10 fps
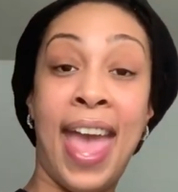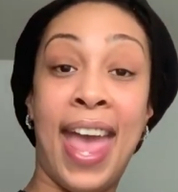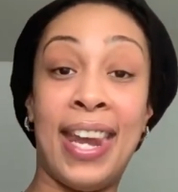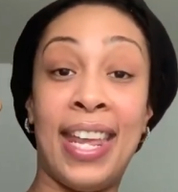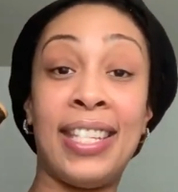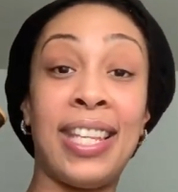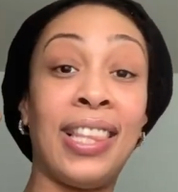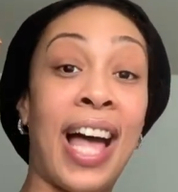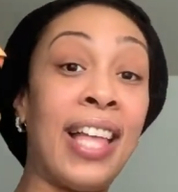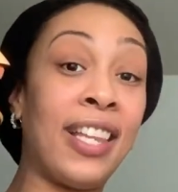and it's a
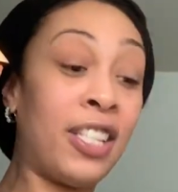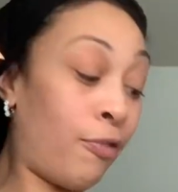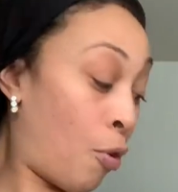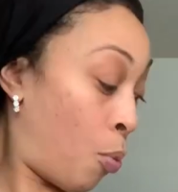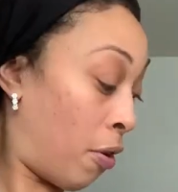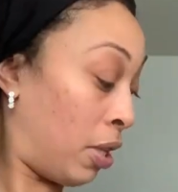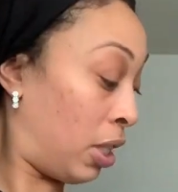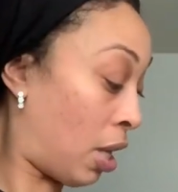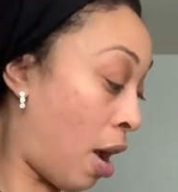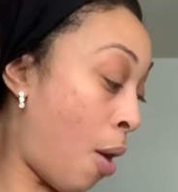lot less of a worry
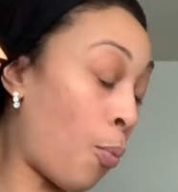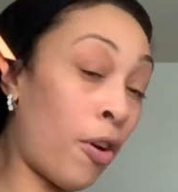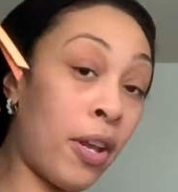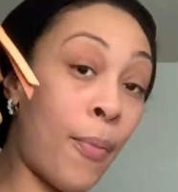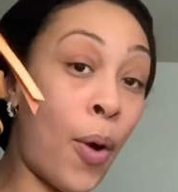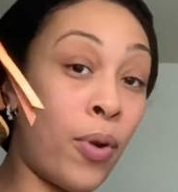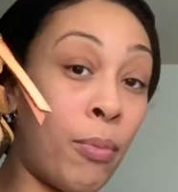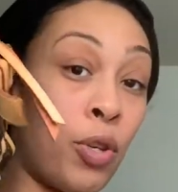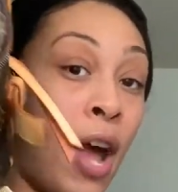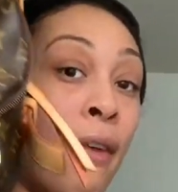to worry about when
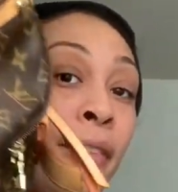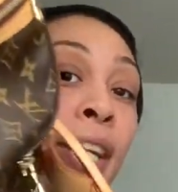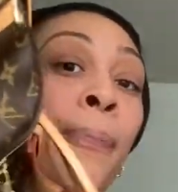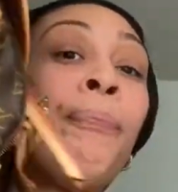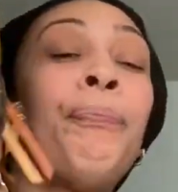I'm traveling.